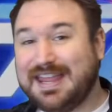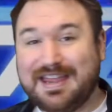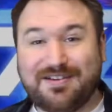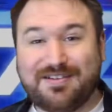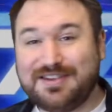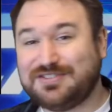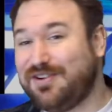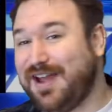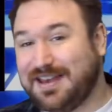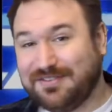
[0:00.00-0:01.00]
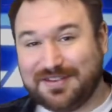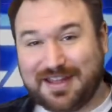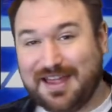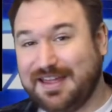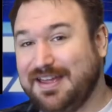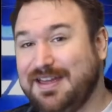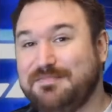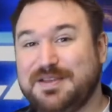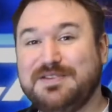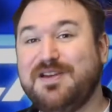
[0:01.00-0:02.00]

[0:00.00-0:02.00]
heelish or anything like that, but you